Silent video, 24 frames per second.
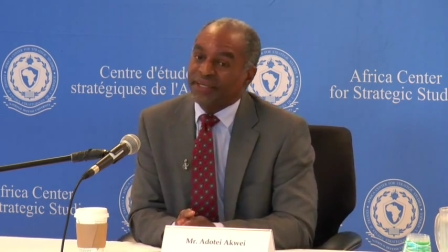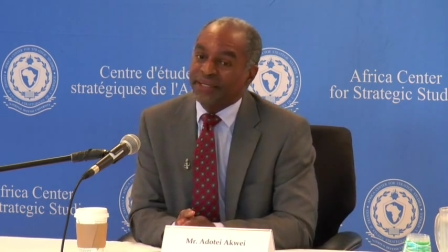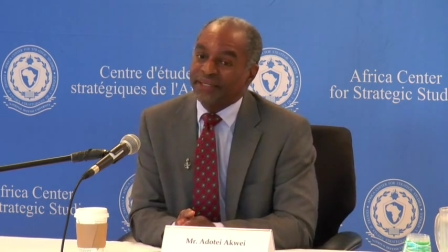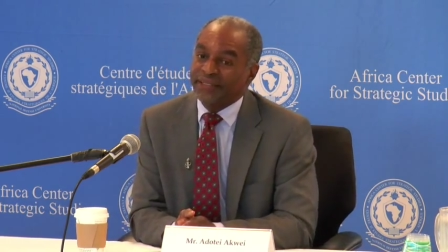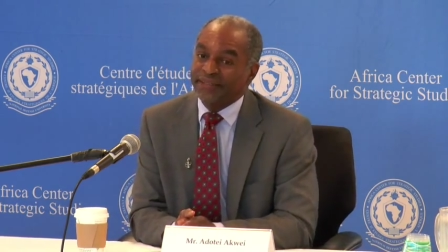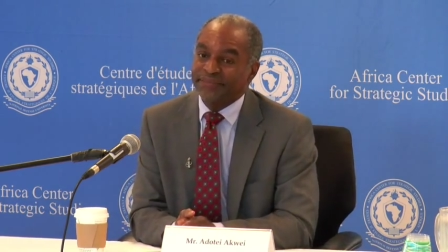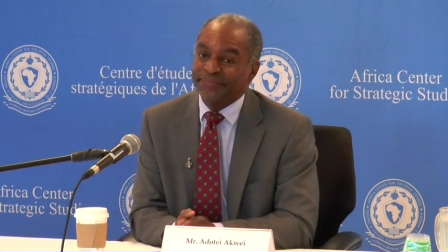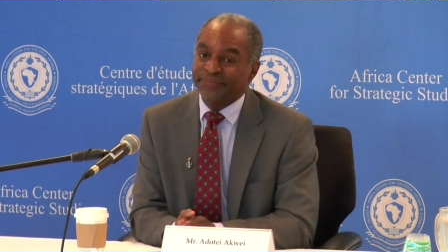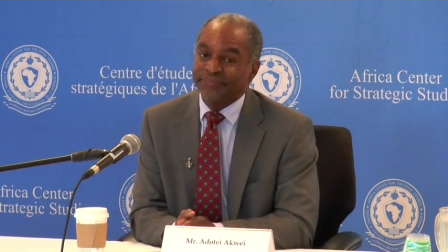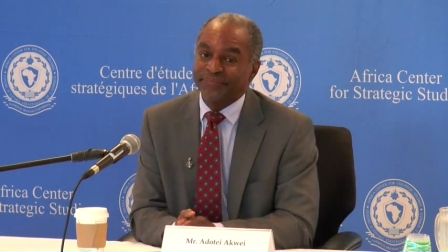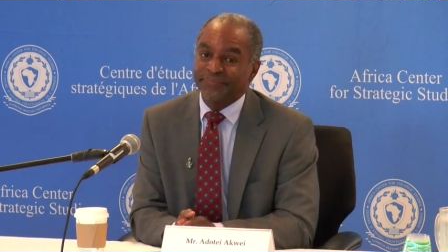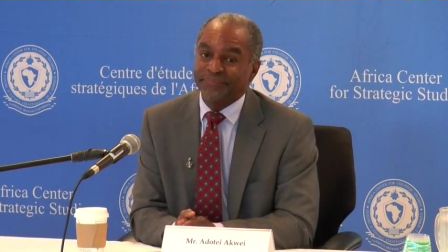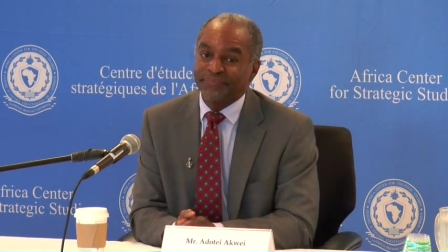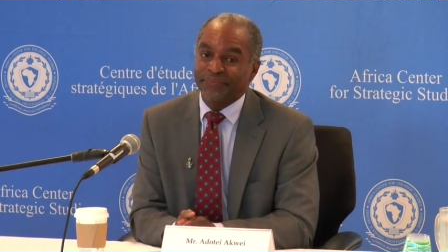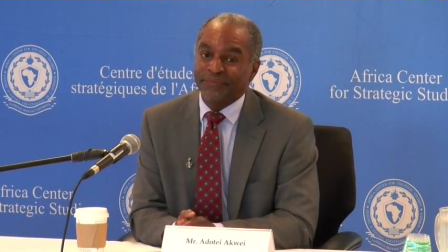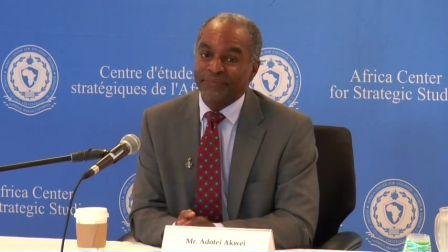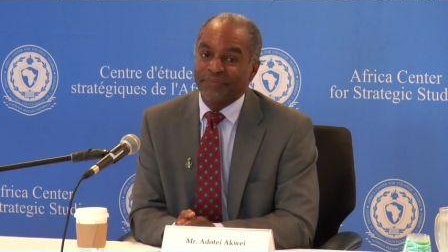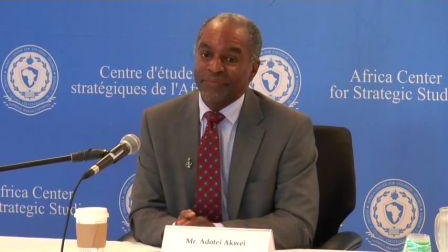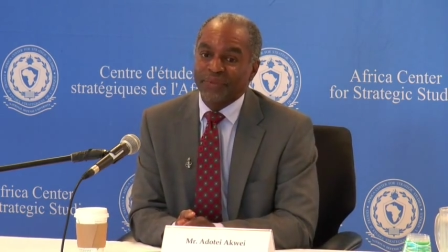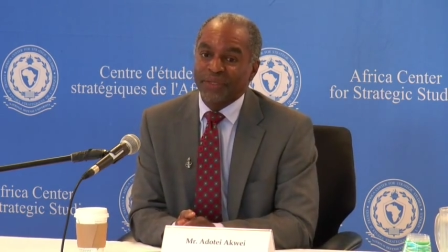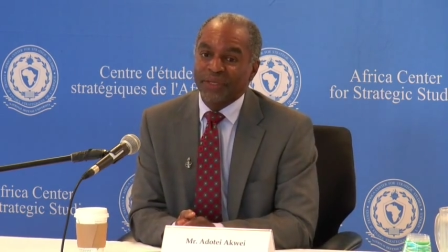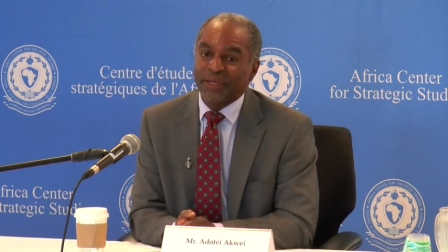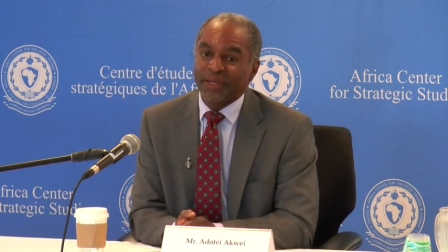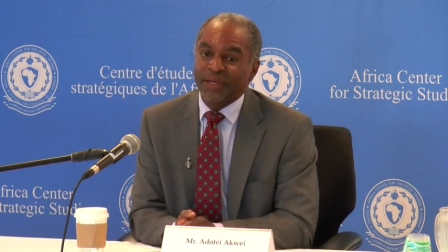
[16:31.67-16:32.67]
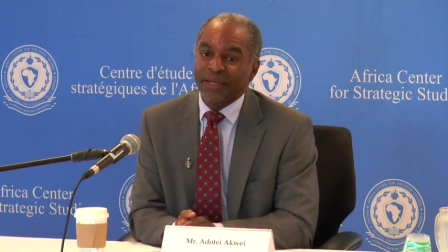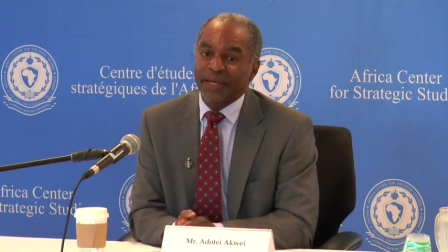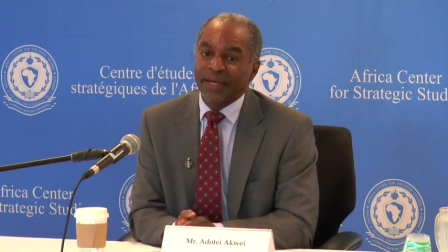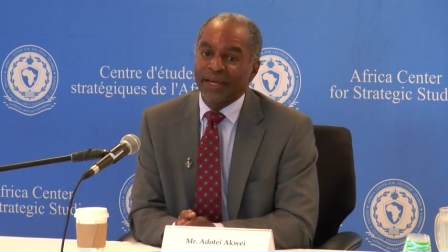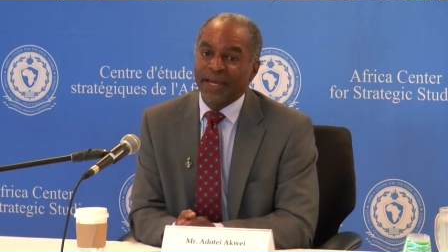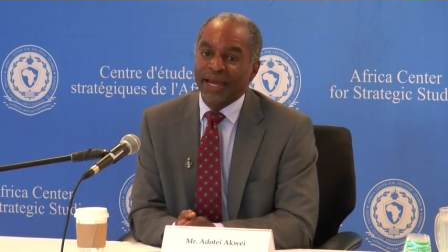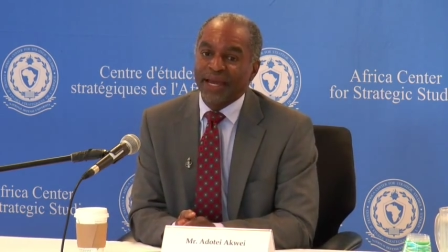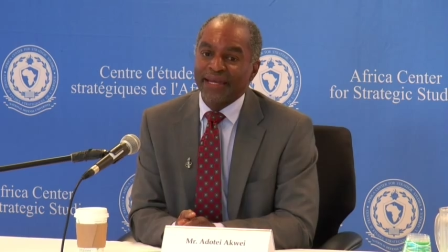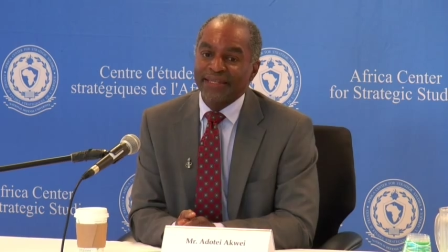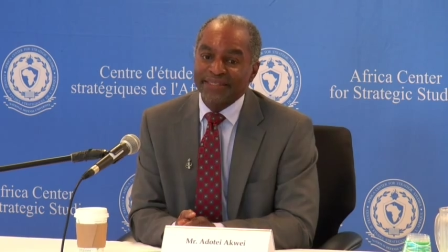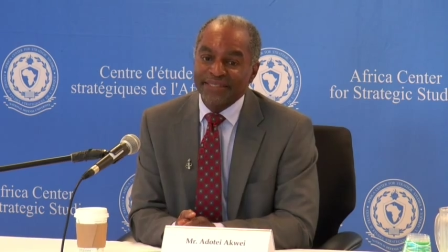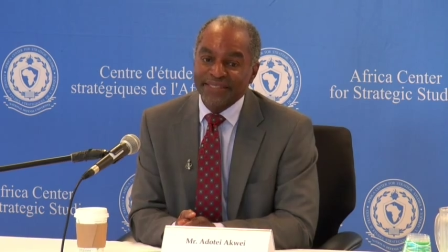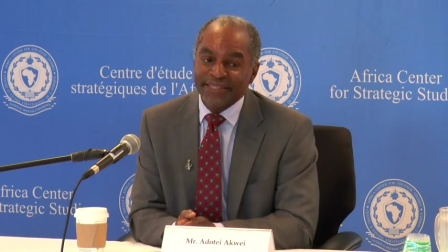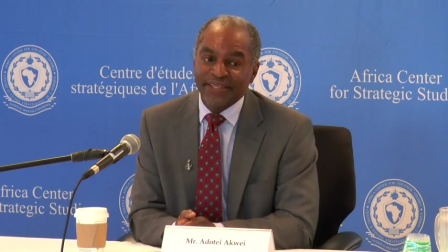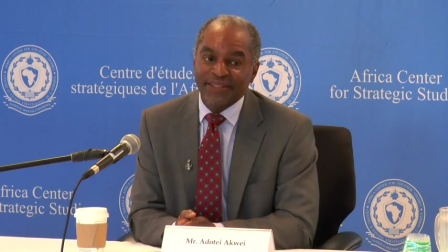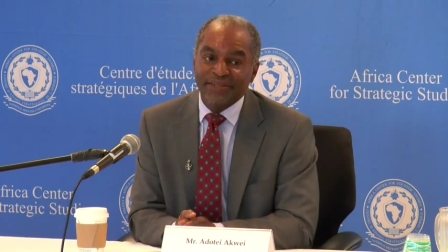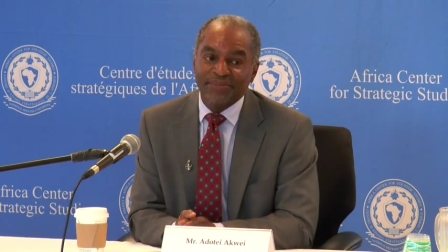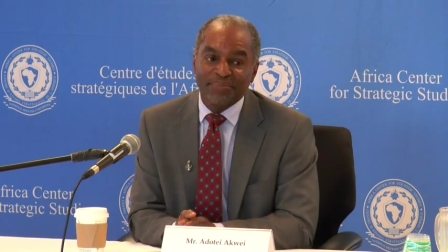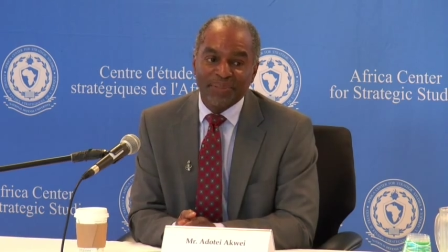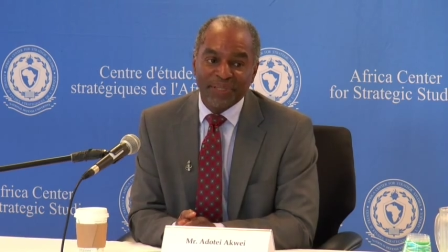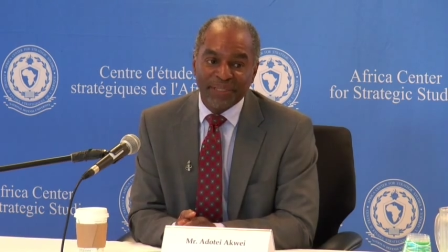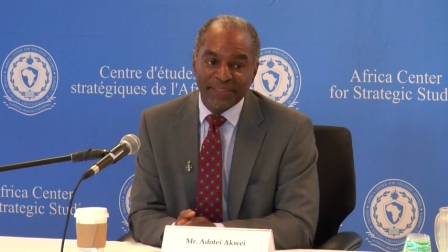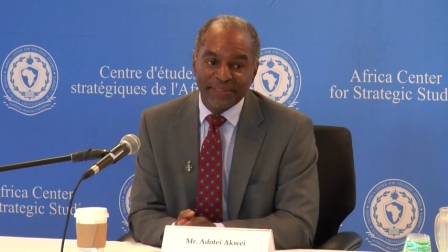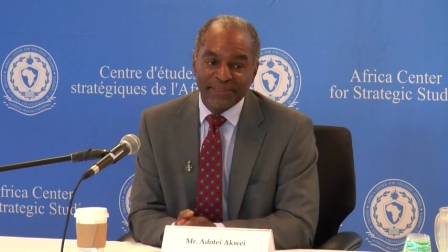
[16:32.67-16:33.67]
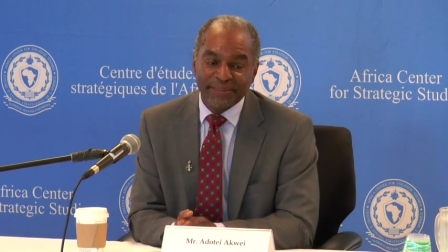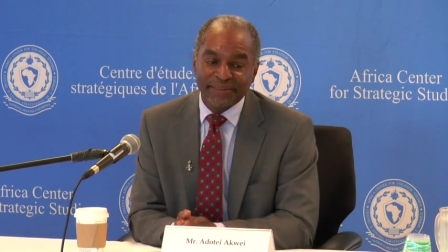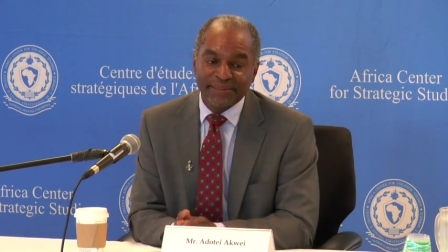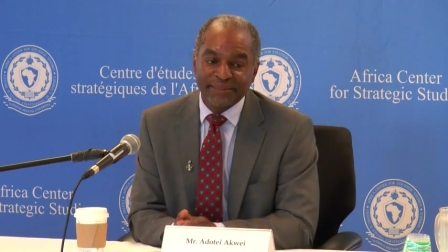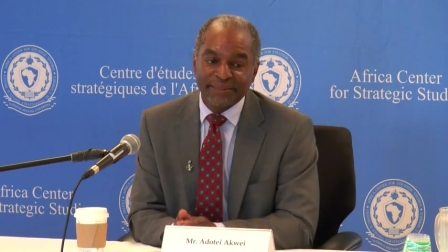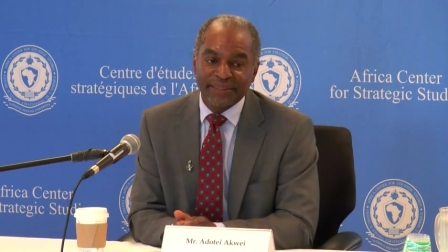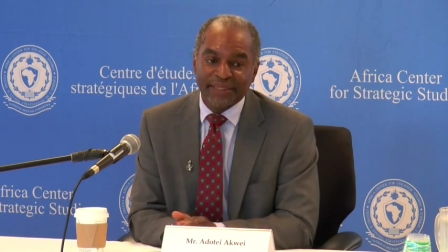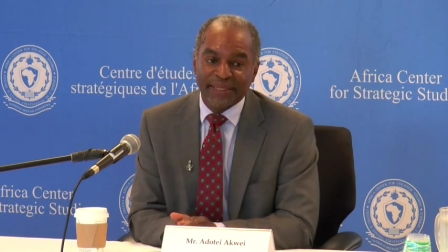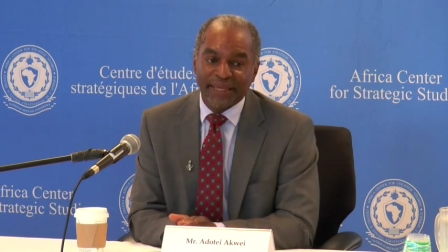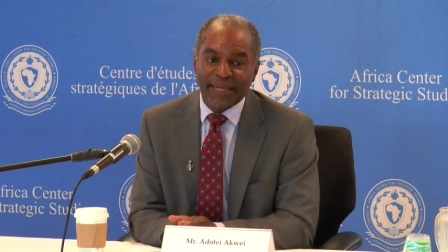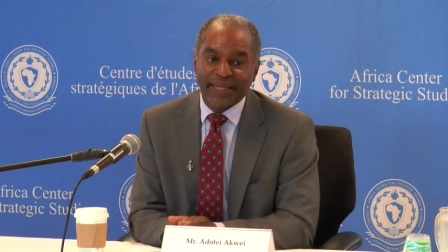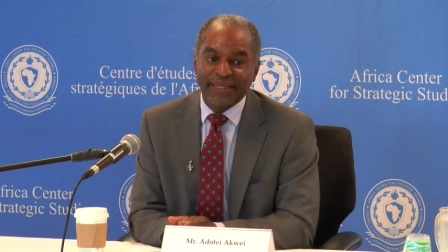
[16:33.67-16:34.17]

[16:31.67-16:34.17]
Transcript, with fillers: Um, has there been